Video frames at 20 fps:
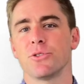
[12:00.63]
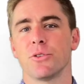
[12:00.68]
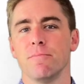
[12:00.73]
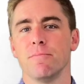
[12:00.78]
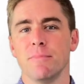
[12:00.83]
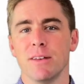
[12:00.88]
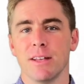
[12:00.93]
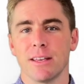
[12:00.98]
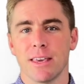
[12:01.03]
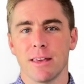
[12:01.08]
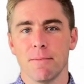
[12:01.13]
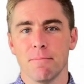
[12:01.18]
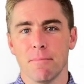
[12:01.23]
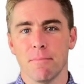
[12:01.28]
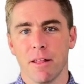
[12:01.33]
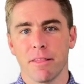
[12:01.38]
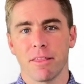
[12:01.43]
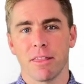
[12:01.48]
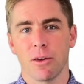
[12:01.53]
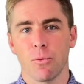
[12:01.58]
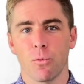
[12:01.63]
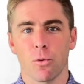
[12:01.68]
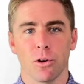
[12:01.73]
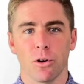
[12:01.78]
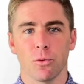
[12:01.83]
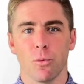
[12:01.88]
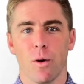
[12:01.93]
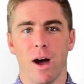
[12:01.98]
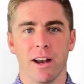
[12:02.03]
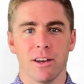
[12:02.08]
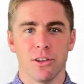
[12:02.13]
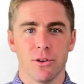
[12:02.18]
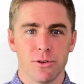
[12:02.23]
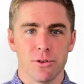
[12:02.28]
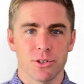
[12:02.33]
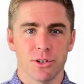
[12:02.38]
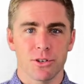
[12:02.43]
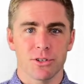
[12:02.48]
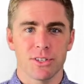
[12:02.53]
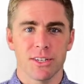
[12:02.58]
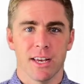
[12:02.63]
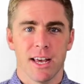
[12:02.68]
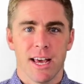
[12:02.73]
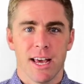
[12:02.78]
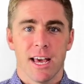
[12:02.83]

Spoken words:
million monthly worldwide users,